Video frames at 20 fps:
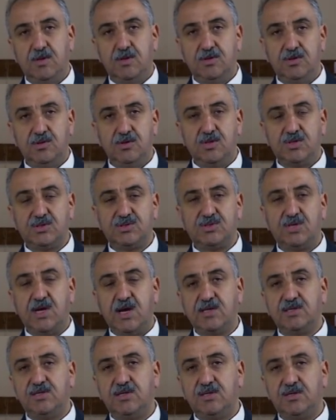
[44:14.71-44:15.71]
You
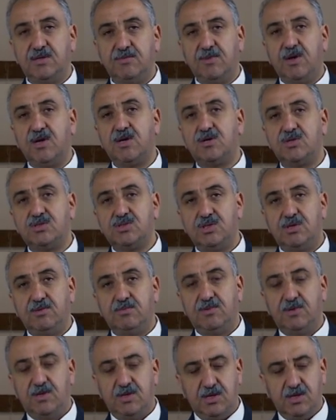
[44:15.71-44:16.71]
extract it, the microchip
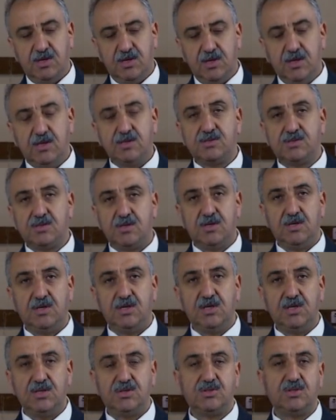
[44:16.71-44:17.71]
is
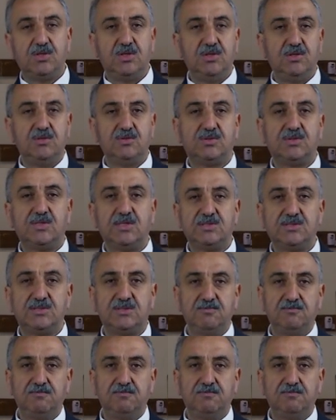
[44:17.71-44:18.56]
literally useless.